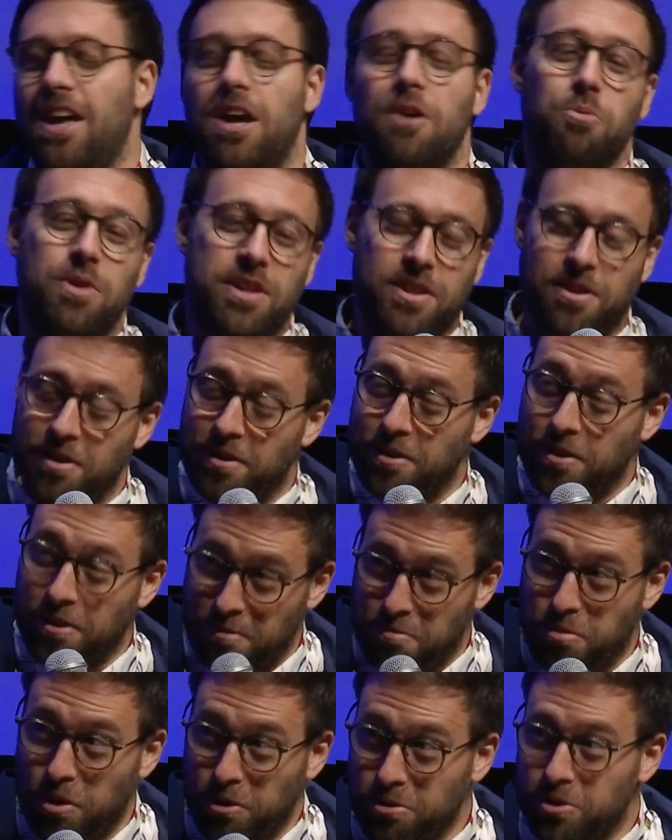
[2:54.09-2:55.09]
with
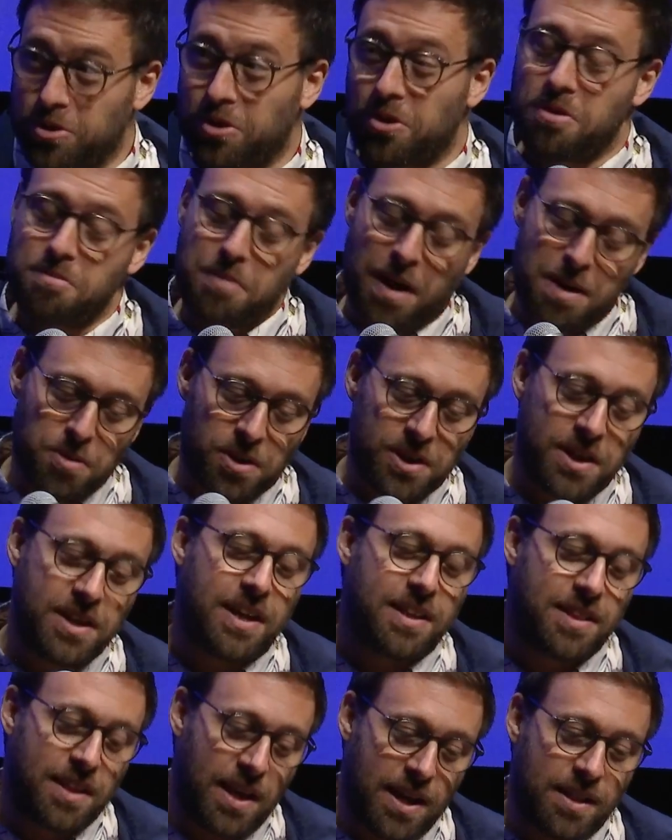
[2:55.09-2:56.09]
the producer, my money,
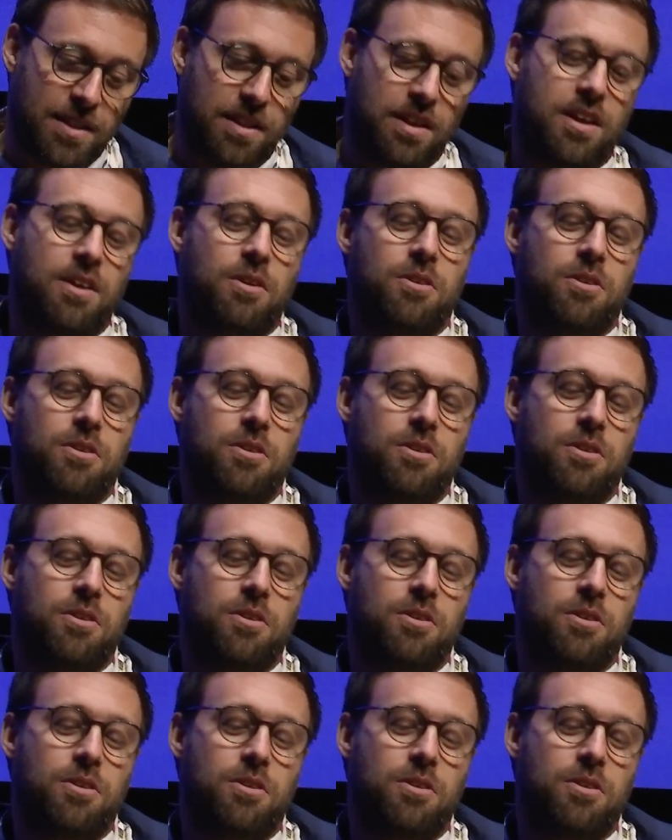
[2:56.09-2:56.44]
and then